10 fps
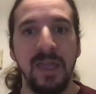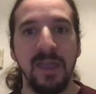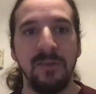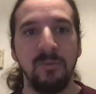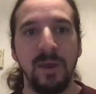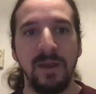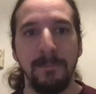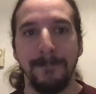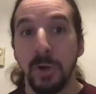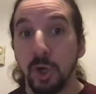And when a
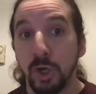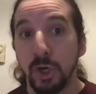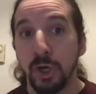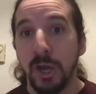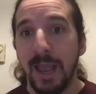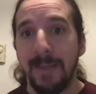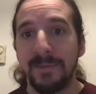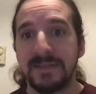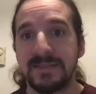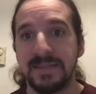murder
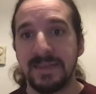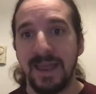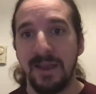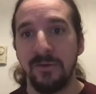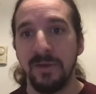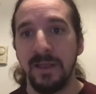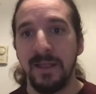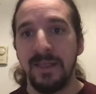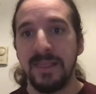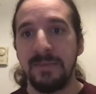happens in the town,
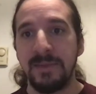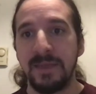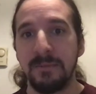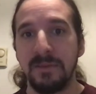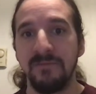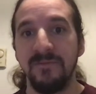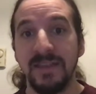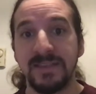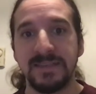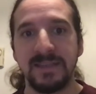they become
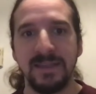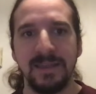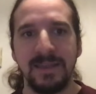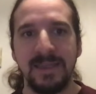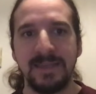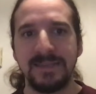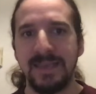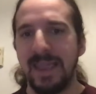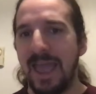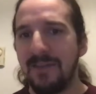convinced he is
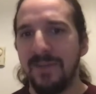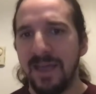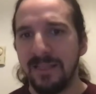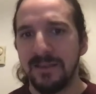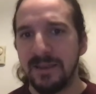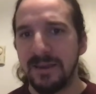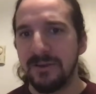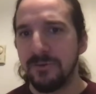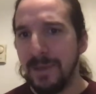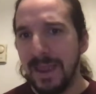a half
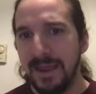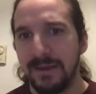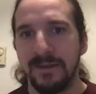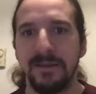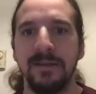alligator man.